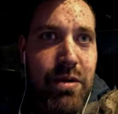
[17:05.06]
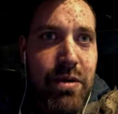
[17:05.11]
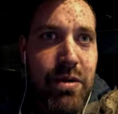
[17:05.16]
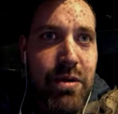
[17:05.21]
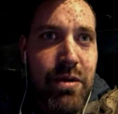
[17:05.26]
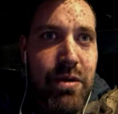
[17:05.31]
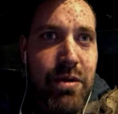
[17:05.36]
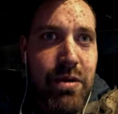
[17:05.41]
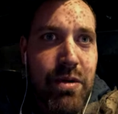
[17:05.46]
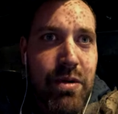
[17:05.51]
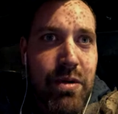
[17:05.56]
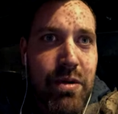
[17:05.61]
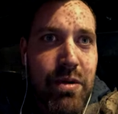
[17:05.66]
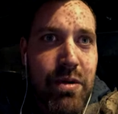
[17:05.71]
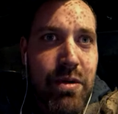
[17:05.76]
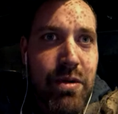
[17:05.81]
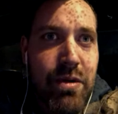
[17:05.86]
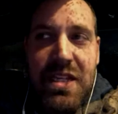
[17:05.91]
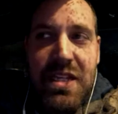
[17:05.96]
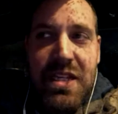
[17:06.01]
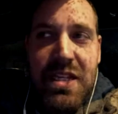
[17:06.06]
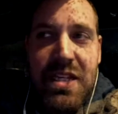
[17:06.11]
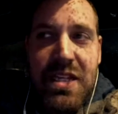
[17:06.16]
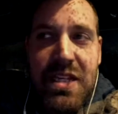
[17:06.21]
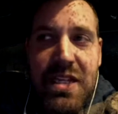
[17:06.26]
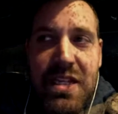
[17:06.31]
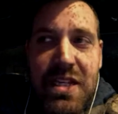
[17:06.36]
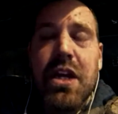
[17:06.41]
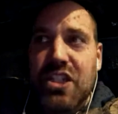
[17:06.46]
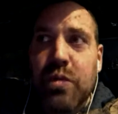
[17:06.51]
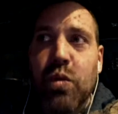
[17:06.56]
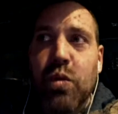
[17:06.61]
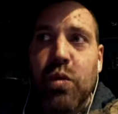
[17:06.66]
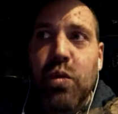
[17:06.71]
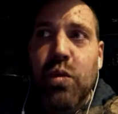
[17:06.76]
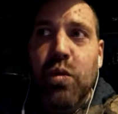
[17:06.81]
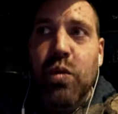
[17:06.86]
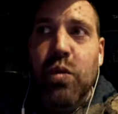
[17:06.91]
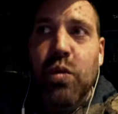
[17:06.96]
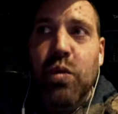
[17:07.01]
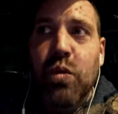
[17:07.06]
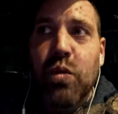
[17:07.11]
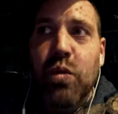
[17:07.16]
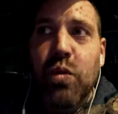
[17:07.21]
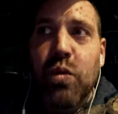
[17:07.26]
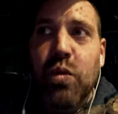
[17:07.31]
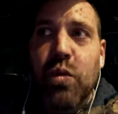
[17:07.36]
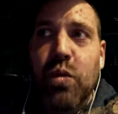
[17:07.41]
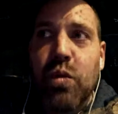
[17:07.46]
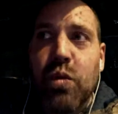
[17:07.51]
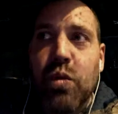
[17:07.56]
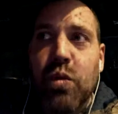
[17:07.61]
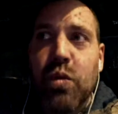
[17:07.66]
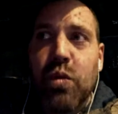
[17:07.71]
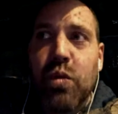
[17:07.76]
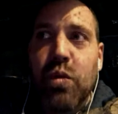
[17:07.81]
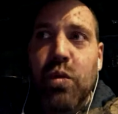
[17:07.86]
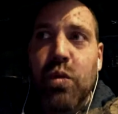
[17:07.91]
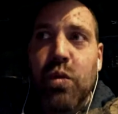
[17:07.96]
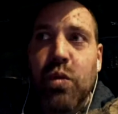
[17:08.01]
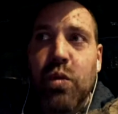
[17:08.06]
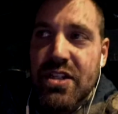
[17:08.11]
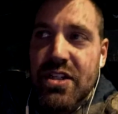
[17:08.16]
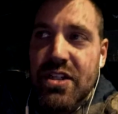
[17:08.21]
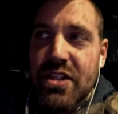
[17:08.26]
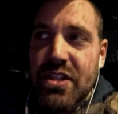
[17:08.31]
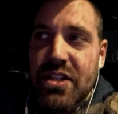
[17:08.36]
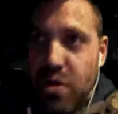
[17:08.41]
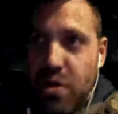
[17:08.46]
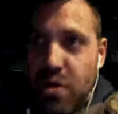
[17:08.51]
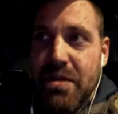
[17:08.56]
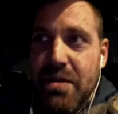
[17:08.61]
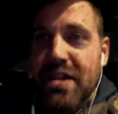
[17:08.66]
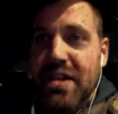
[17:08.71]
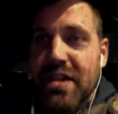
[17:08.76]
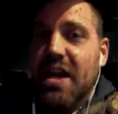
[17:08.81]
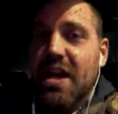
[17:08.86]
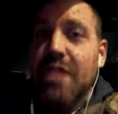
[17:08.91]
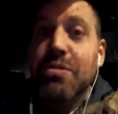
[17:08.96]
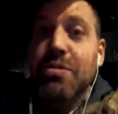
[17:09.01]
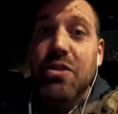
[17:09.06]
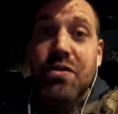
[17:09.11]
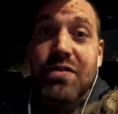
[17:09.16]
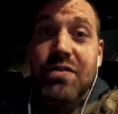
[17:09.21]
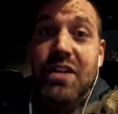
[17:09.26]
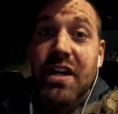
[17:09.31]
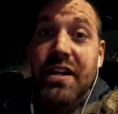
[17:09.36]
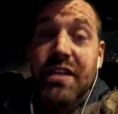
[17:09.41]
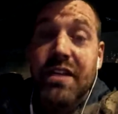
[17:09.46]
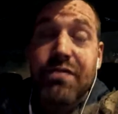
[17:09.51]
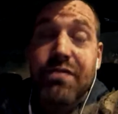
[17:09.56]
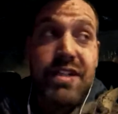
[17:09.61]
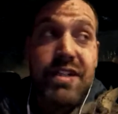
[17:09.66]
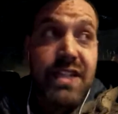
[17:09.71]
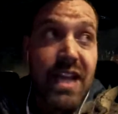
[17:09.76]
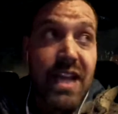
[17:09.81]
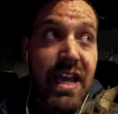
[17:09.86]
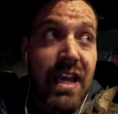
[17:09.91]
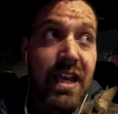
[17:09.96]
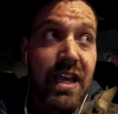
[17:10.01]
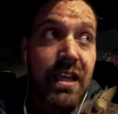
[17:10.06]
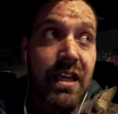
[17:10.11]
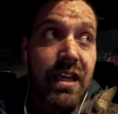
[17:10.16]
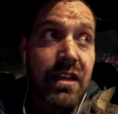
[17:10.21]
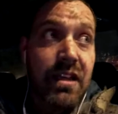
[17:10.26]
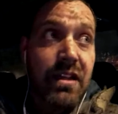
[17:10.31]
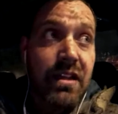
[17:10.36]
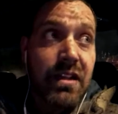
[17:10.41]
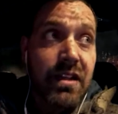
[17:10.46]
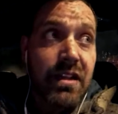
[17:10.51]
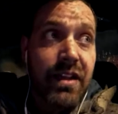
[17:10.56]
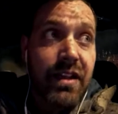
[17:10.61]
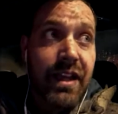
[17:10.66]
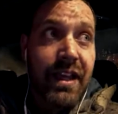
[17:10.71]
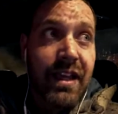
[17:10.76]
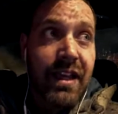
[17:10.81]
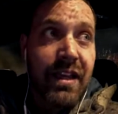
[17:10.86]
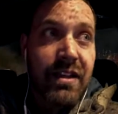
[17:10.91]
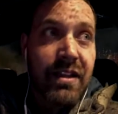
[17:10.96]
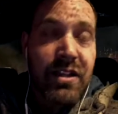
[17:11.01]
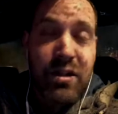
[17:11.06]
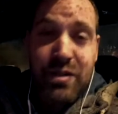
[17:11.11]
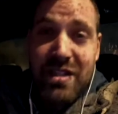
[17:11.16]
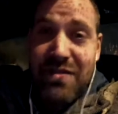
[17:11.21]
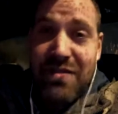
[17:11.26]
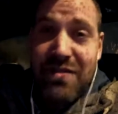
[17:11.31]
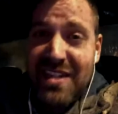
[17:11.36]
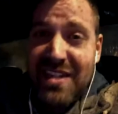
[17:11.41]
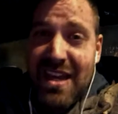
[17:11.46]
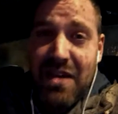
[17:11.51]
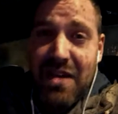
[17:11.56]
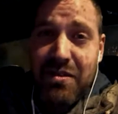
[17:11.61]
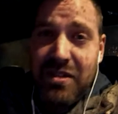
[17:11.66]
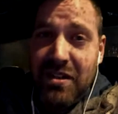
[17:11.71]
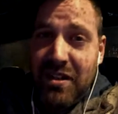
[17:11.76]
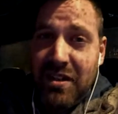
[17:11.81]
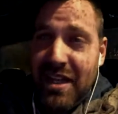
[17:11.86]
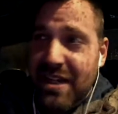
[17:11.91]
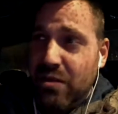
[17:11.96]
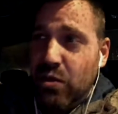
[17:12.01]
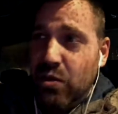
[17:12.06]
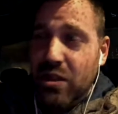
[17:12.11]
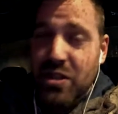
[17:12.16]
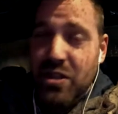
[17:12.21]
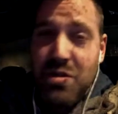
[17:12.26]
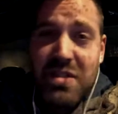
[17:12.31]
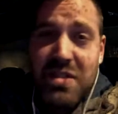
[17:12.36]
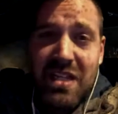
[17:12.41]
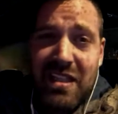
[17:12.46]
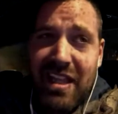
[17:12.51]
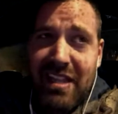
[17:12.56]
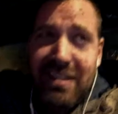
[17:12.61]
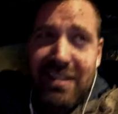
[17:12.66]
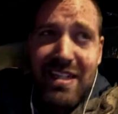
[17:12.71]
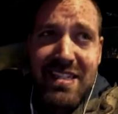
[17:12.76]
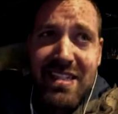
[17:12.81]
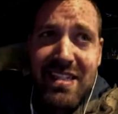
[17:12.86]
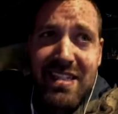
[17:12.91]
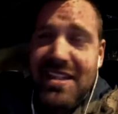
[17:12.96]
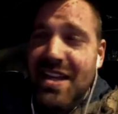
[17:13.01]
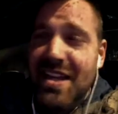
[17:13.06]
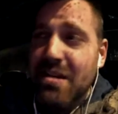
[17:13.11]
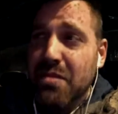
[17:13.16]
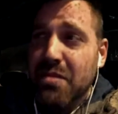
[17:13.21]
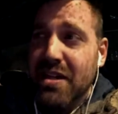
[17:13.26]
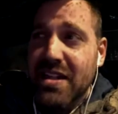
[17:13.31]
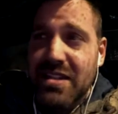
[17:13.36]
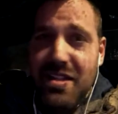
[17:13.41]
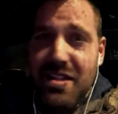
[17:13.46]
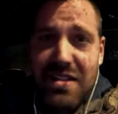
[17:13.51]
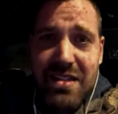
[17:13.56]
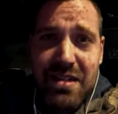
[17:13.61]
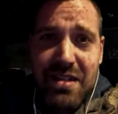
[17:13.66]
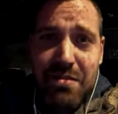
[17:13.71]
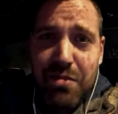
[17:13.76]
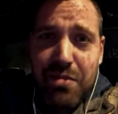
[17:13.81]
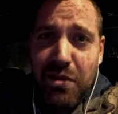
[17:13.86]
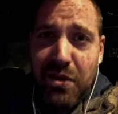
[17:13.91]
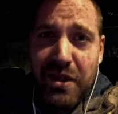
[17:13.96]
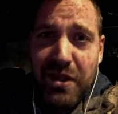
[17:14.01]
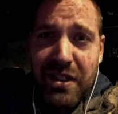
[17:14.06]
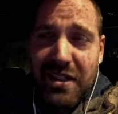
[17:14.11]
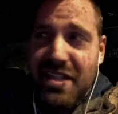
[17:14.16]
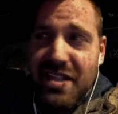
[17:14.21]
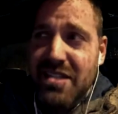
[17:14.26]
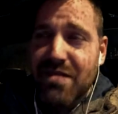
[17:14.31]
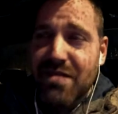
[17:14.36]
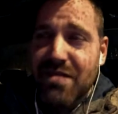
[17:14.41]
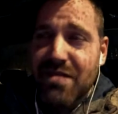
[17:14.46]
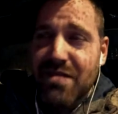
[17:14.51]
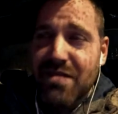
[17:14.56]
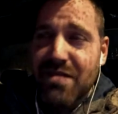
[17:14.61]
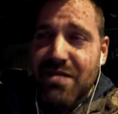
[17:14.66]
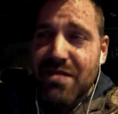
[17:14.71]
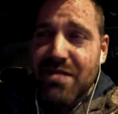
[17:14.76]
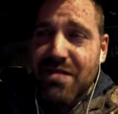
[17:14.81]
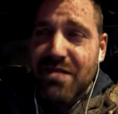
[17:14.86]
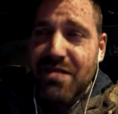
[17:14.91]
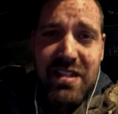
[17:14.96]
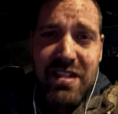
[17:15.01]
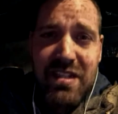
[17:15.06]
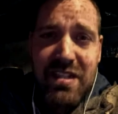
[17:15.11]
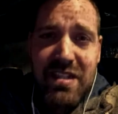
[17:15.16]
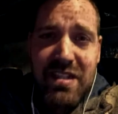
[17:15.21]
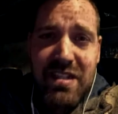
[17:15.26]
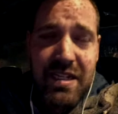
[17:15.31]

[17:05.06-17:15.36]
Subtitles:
even watching what you've done in just the short amount of time you've done every day. And, even down to, like, what you said, like, less than 10 minutes at some point, less than 15 minutes,